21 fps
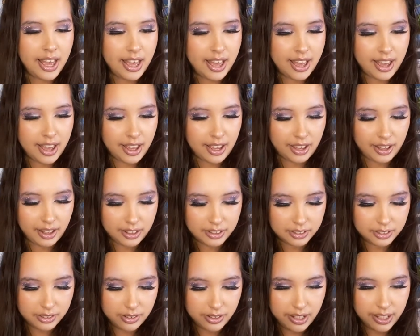
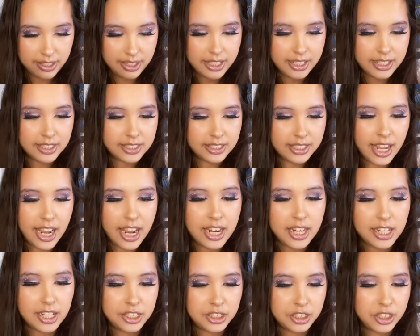And so yeah, the
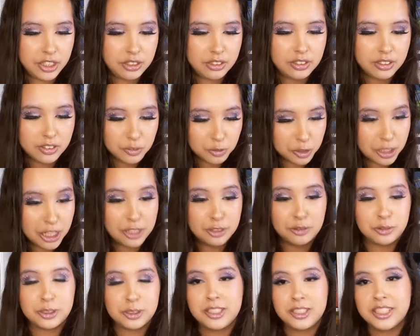inside,
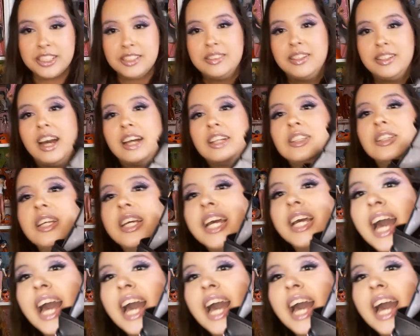it's really cute actually.